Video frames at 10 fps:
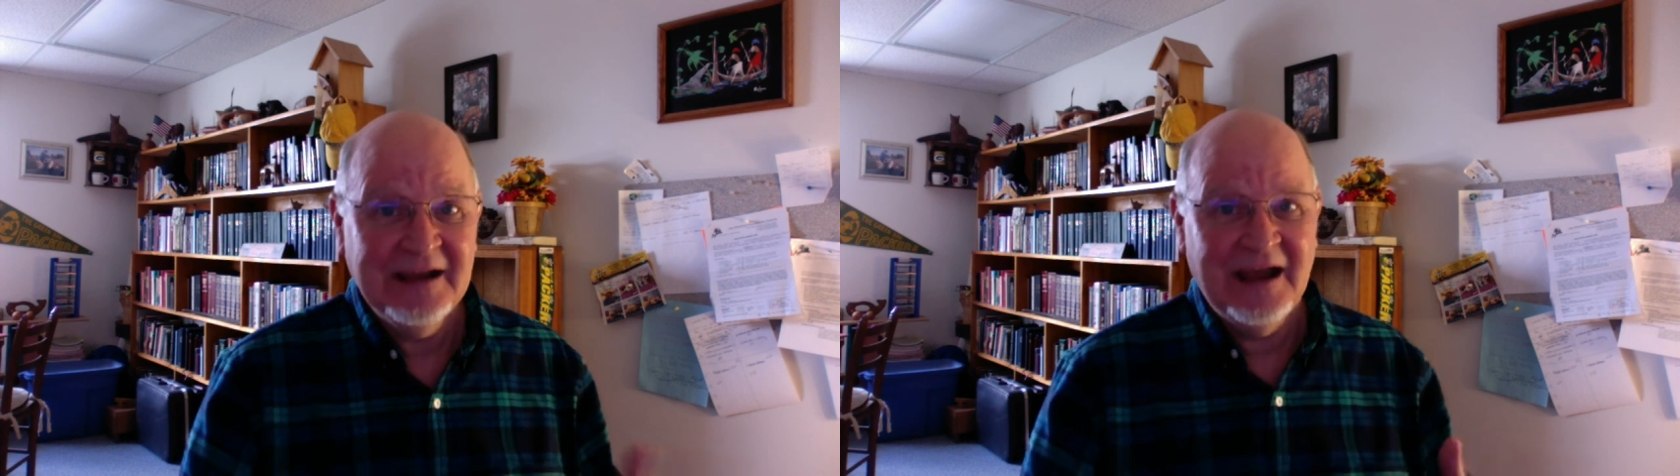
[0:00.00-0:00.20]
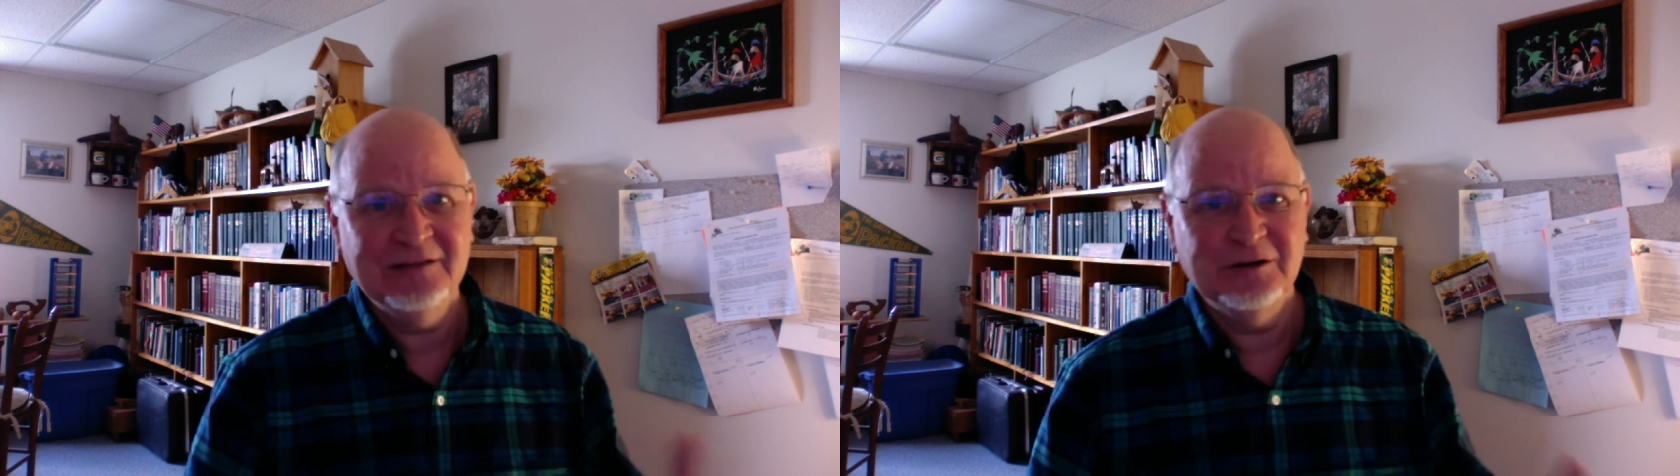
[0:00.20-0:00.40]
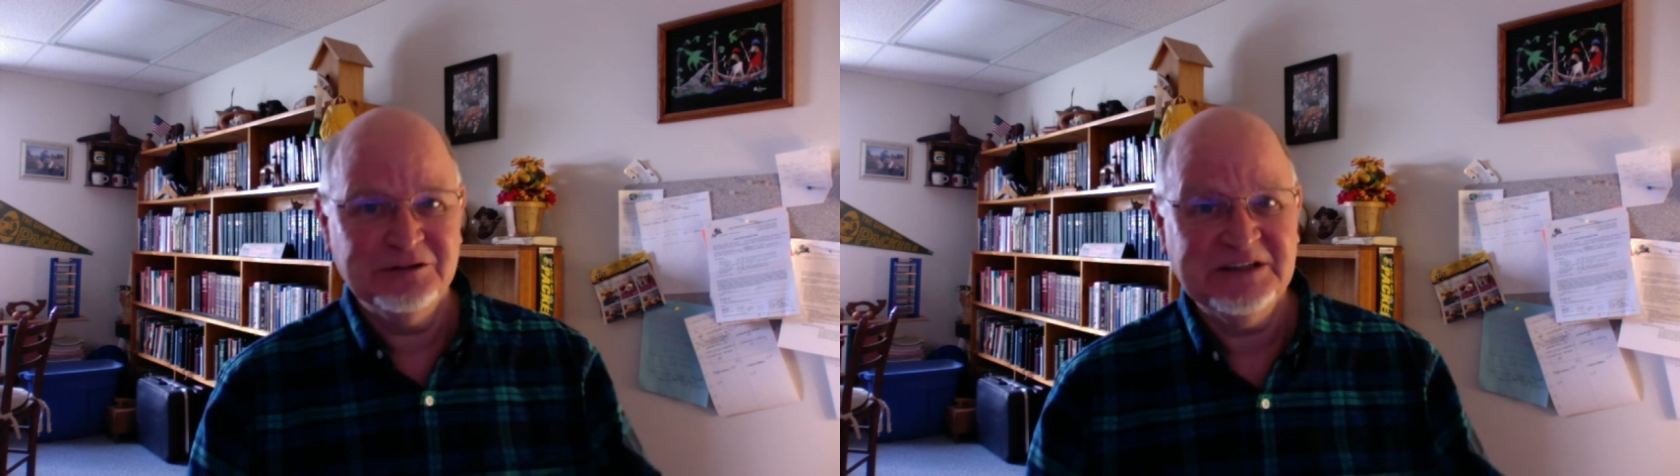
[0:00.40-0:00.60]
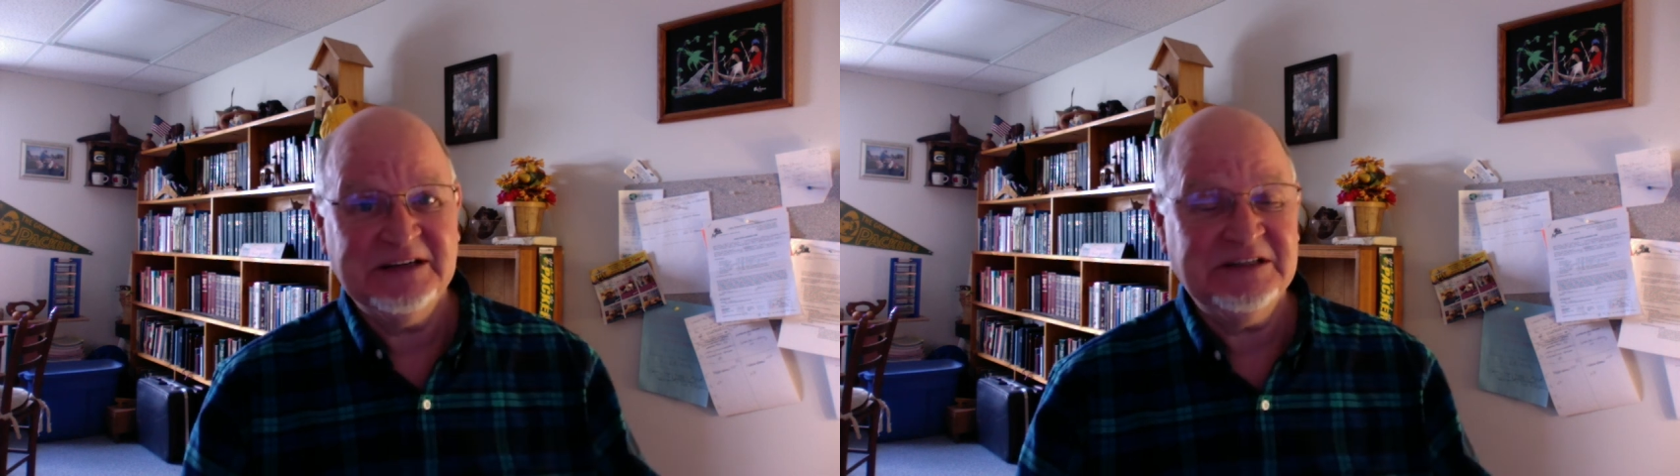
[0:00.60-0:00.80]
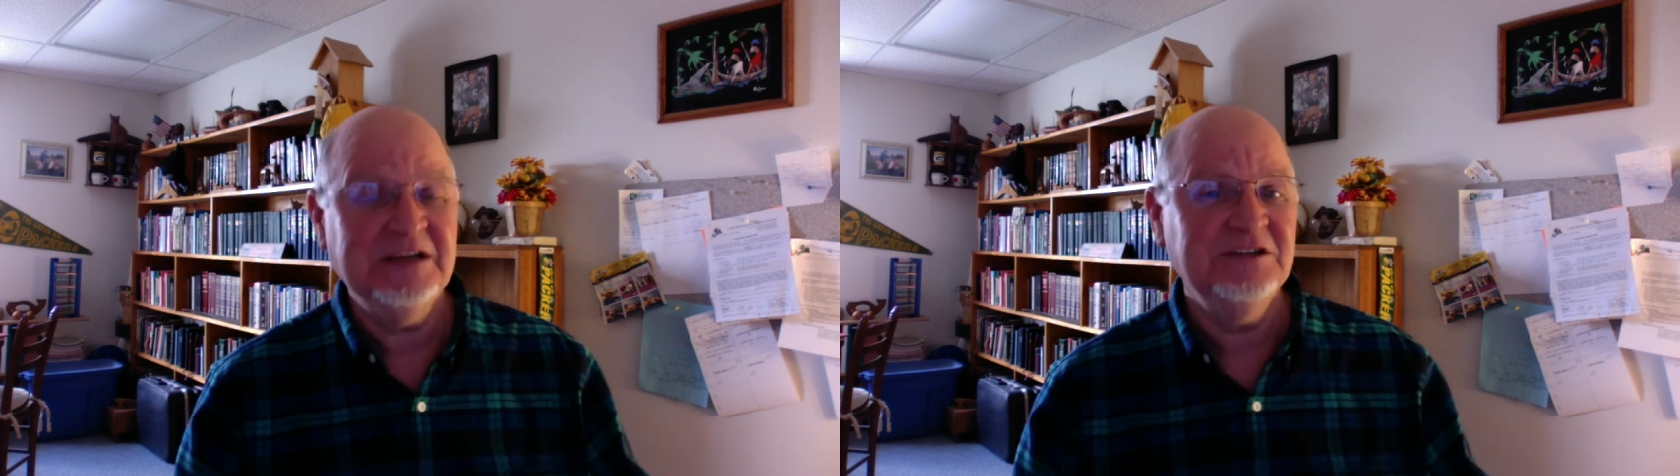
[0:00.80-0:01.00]
and there's
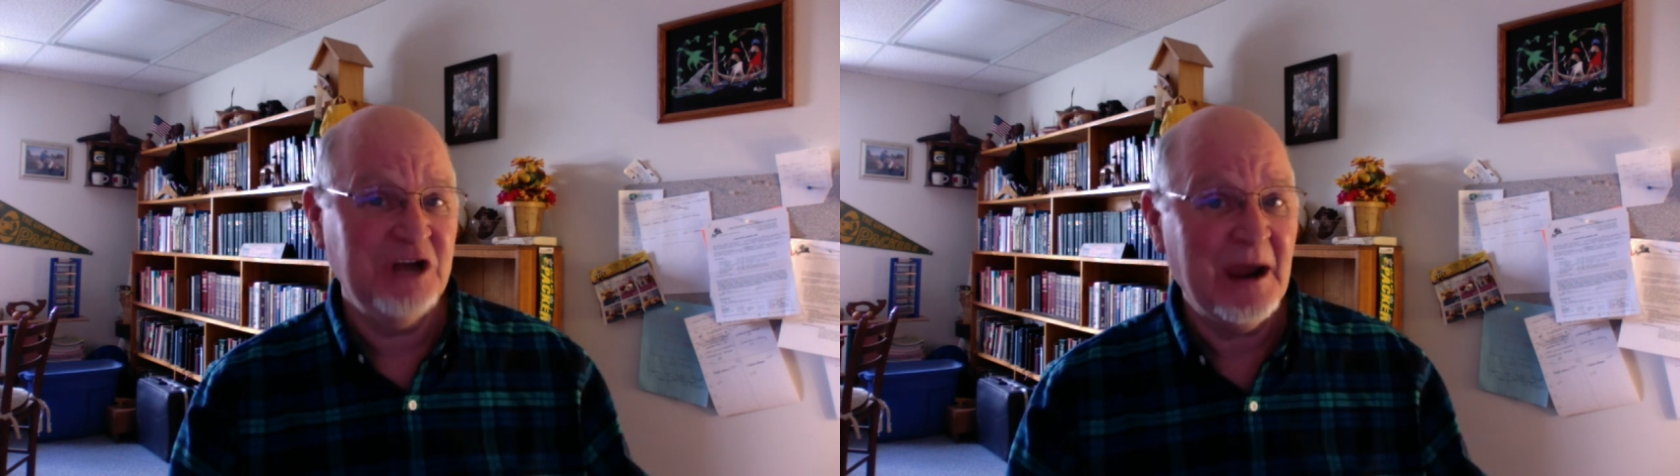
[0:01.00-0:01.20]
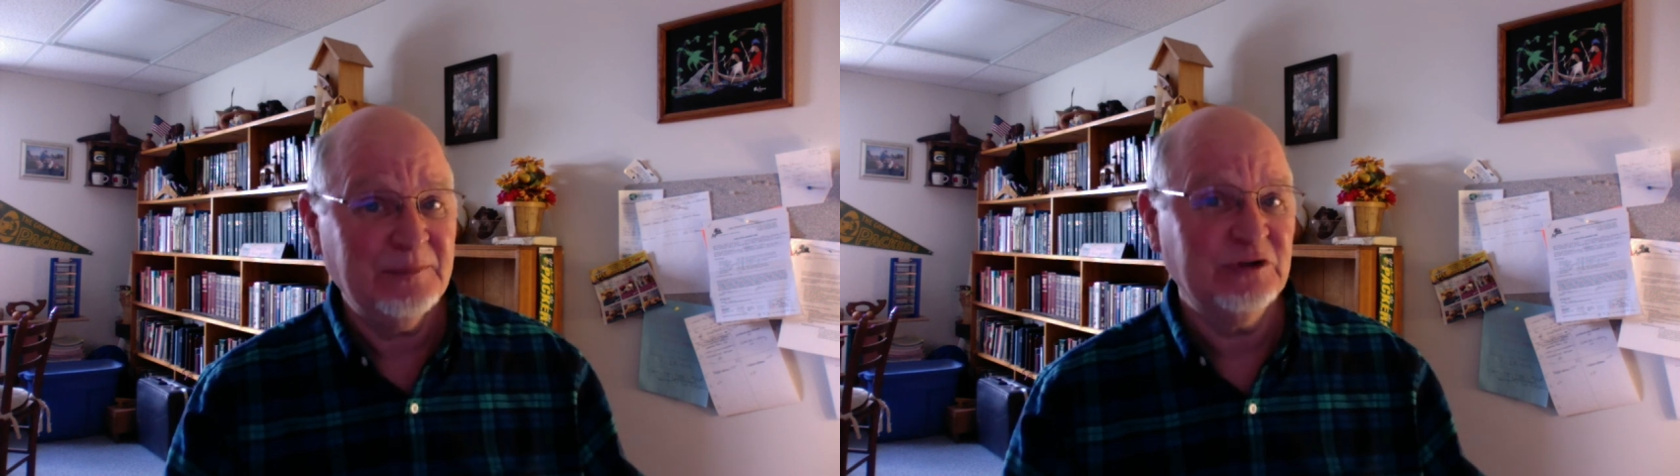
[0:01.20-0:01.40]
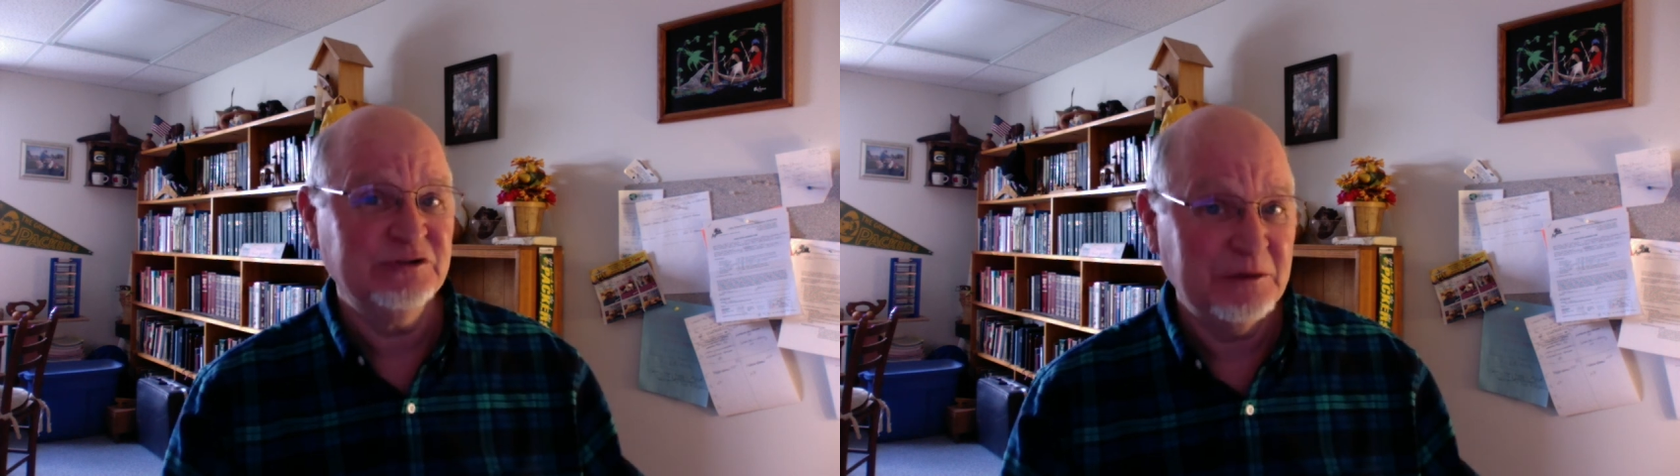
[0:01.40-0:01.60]
16 chapters